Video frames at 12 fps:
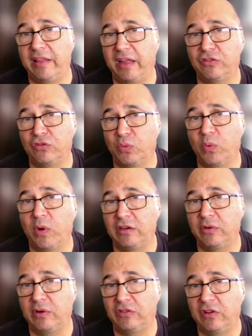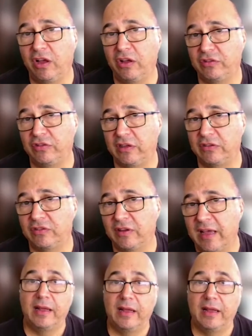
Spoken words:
And that's just 1 degree Celsius.